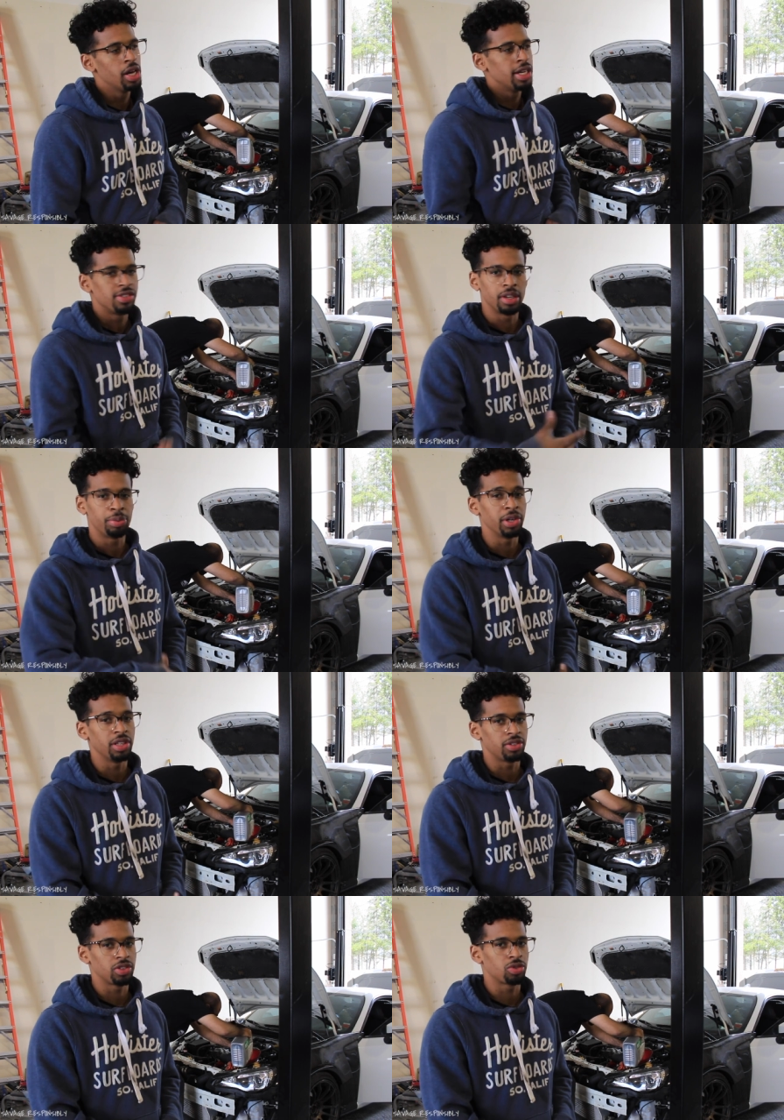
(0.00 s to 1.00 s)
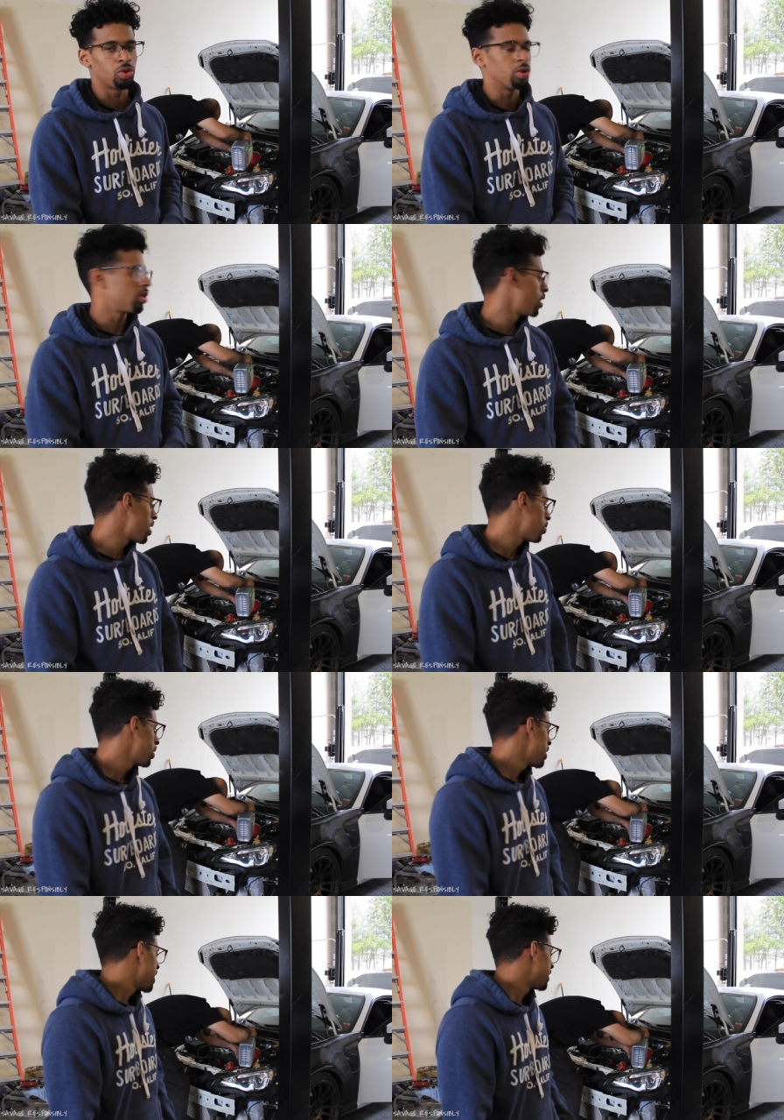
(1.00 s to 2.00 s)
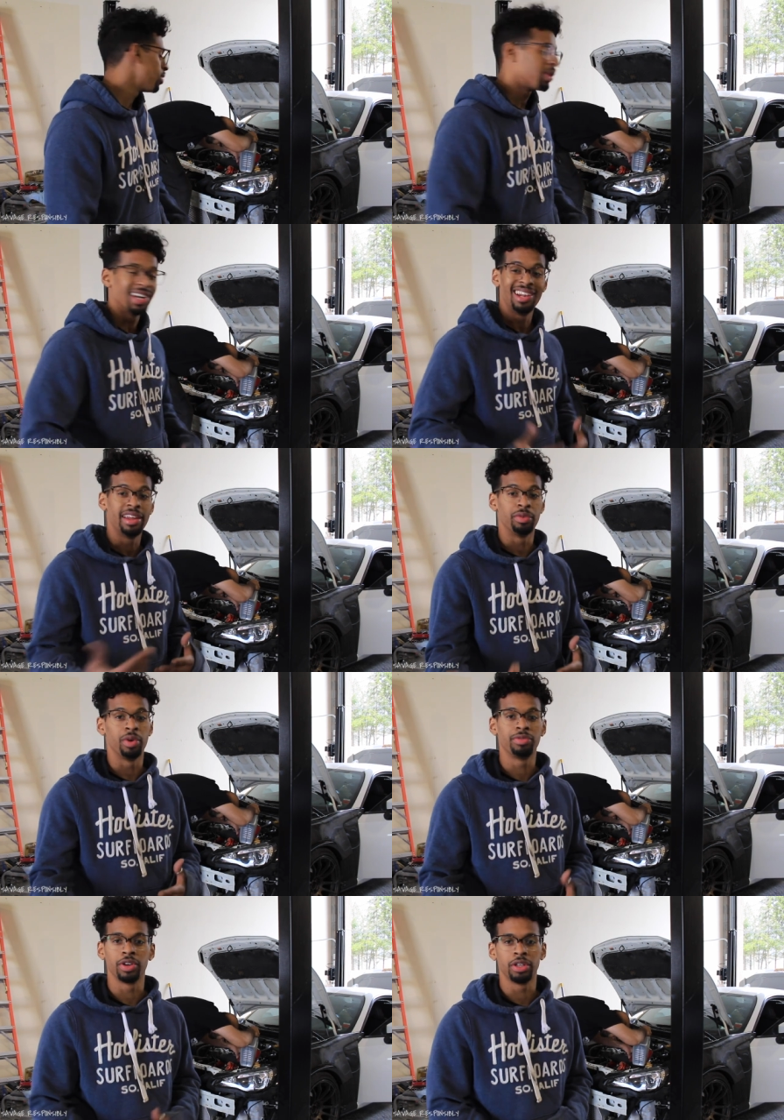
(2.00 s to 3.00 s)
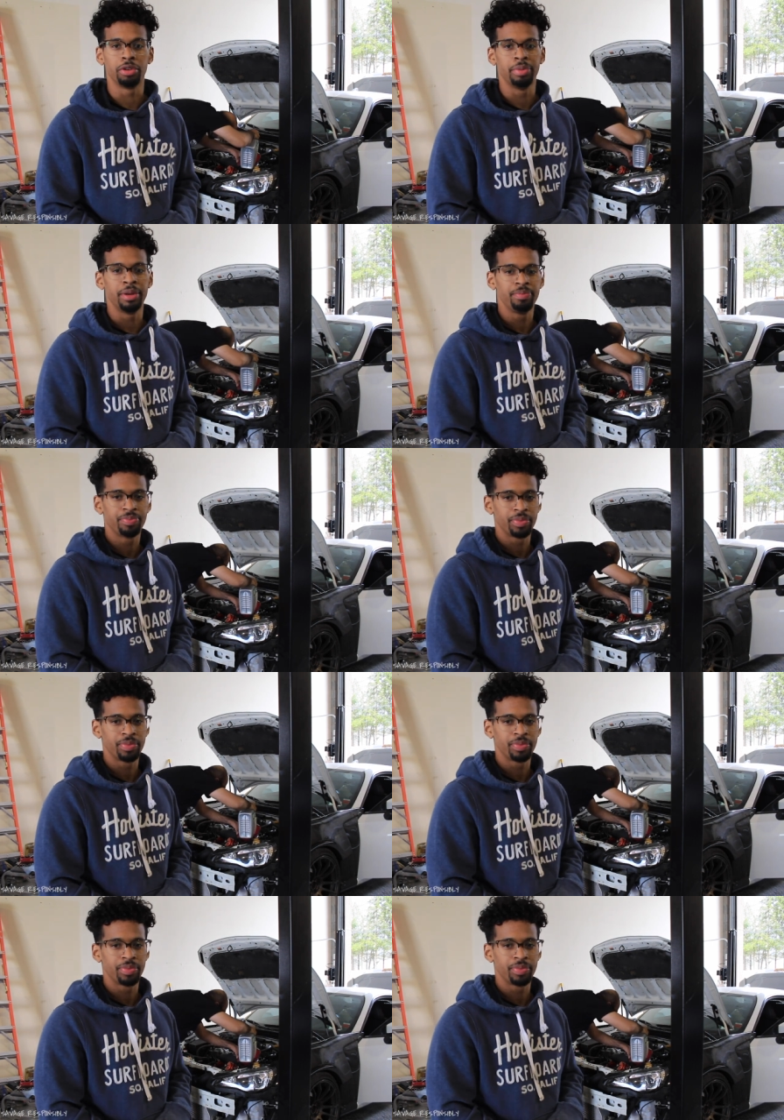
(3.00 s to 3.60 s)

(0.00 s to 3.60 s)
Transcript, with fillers: He's gonna put in the sixth quart now and then we're gonna let it run for a little bit.